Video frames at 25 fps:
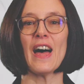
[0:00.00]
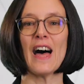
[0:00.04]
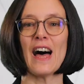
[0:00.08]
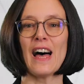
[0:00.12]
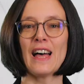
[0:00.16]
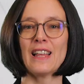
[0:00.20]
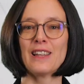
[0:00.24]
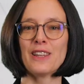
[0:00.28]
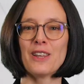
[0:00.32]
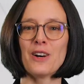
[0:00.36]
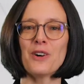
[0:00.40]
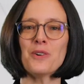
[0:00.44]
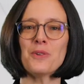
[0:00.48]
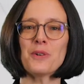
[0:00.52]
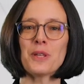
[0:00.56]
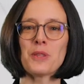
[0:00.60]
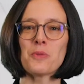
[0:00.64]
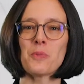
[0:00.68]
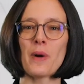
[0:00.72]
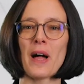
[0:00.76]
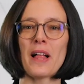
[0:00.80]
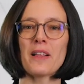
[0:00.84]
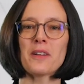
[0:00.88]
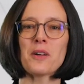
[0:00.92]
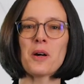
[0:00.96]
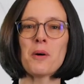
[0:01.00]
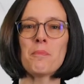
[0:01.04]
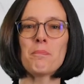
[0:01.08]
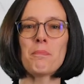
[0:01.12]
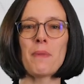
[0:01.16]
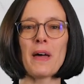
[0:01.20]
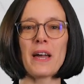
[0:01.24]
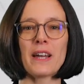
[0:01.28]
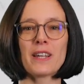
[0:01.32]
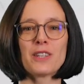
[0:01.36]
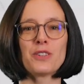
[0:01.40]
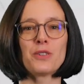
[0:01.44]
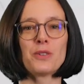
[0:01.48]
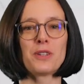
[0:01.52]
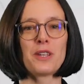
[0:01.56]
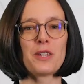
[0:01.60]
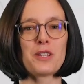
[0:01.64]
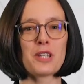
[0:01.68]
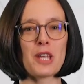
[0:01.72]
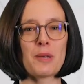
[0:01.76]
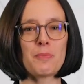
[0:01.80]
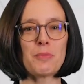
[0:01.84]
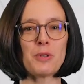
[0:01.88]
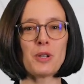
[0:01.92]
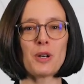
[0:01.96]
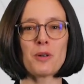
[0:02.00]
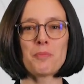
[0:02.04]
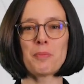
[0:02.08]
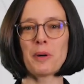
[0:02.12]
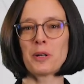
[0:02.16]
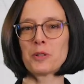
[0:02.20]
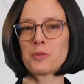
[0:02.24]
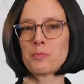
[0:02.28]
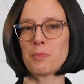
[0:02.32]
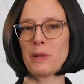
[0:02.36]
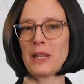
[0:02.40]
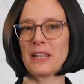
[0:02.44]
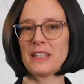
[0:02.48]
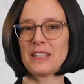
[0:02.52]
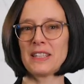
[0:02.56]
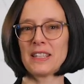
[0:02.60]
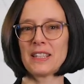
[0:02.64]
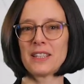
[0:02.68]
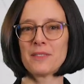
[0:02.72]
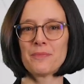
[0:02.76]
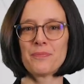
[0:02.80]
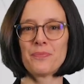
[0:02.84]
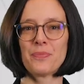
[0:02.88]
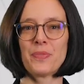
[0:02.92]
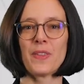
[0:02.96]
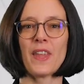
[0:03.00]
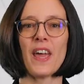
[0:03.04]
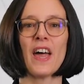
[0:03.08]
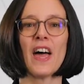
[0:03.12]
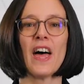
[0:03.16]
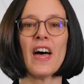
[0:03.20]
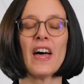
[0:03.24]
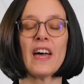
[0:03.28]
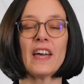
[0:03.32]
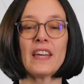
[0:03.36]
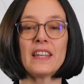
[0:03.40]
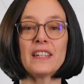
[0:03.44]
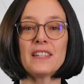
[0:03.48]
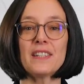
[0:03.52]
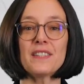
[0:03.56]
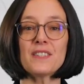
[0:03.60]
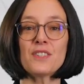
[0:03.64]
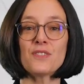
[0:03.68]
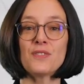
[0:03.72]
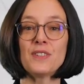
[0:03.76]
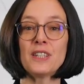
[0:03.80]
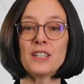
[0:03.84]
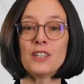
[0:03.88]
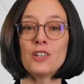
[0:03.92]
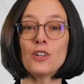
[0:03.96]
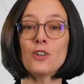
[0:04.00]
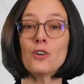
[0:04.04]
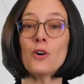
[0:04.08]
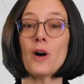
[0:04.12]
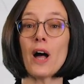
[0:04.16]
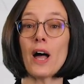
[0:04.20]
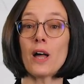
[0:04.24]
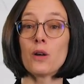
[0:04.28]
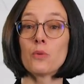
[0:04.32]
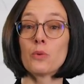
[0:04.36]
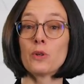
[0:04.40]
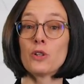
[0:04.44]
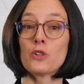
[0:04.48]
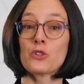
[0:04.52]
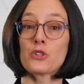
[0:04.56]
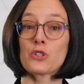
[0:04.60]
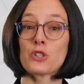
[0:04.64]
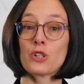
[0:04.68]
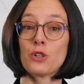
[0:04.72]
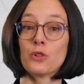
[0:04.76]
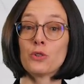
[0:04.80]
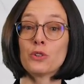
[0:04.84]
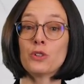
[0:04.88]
Hello and welcome back to the chapter about blending. In this video I will show